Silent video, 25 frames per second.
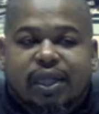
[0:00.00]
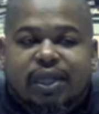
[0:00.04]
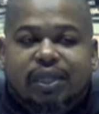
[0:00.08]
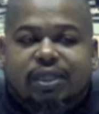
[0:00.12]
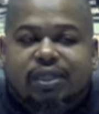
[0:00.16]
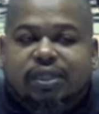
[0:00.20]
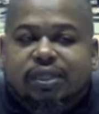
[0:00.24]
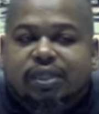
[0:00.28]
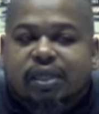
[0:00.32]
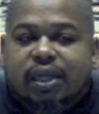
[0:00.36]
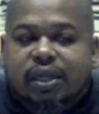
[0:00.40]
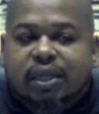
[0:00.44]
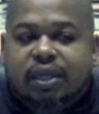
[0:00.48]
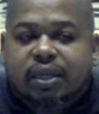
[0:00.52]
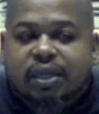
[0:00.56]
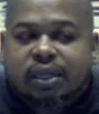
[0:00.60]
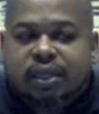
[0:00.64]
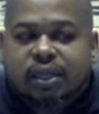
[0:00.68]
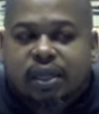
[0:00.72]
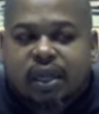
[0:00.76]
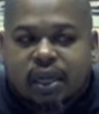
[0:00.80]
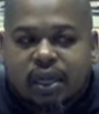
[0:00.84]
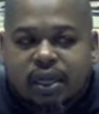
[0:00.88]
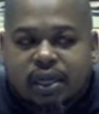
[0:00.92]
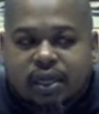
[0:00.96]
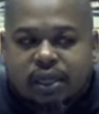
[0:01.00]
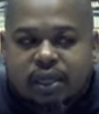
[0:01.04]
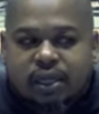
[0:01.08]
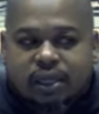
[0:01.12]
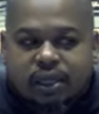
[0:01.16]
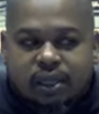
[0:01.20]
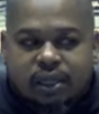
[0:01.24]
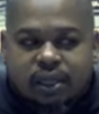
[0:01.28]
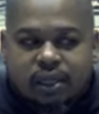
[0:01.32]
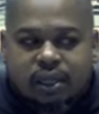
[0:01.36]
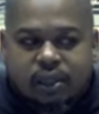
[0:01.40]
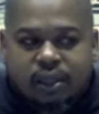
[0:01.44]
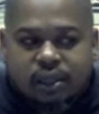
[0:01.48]
extent that
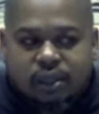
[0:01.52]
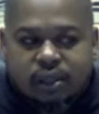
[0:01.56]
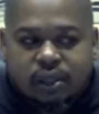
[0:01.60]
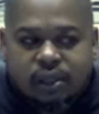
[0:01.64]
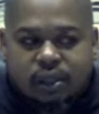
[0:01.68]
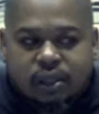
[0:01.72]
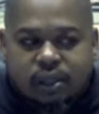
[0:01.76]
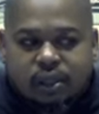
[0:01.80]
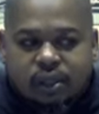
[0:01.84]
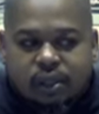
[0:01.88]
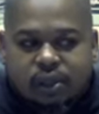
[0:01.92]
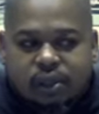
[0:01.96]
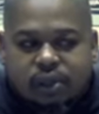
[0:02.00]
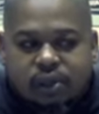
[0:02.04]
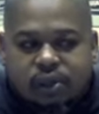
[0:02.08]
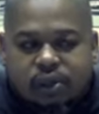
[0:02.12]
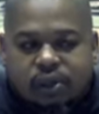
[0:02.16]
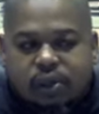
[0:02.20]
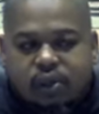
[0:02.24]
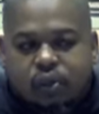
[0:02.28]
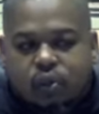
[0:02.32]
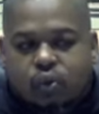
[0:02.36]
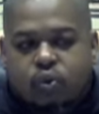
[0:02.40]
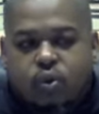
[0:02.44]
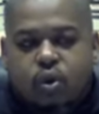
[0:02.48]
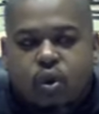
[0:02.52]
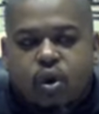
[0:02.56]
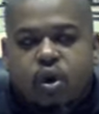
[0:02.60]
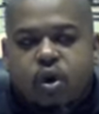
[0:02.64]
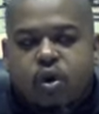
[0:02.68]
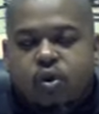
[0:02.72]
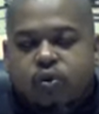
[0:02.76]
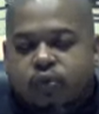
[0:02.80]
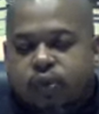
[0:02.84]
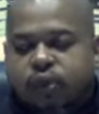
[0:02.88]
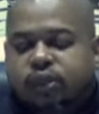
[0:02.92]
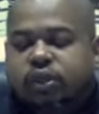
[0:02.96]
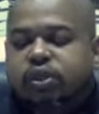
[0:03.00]
the
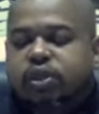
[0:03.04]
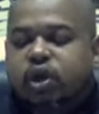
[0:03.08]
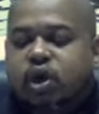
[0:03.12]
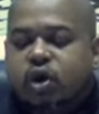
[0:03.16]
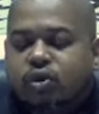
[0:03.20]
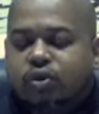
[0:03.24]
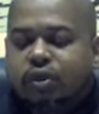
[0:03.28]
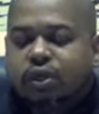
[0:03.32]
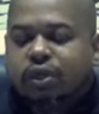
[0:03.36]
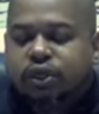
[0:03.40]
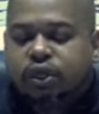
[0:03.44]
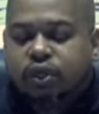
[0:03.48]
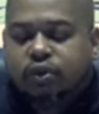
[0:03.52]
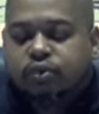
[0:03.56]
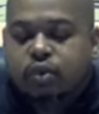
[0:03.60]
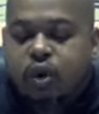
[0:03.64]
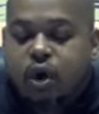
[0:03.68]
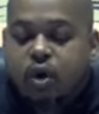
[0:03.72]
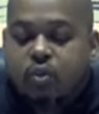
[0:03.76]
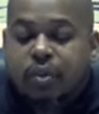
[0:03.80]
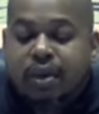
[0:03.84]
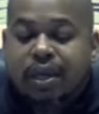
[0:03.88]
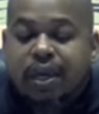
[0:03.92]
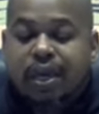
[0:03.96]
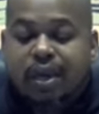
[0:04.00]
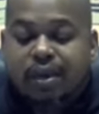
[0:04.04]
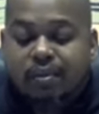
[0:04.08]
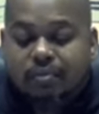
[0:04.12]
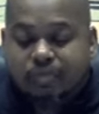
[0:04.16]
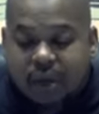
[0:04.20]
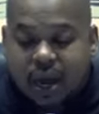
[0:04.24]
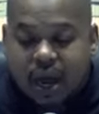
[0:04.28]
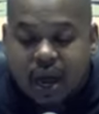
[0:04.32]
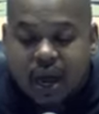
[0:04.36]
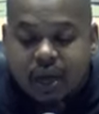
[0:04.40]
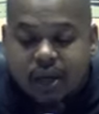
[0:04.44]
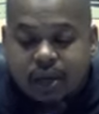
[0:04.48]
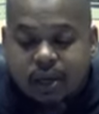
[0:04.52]
world was known as the Roman
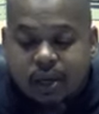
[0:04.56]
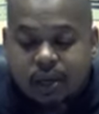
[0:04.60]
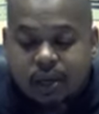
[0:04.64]
Empire.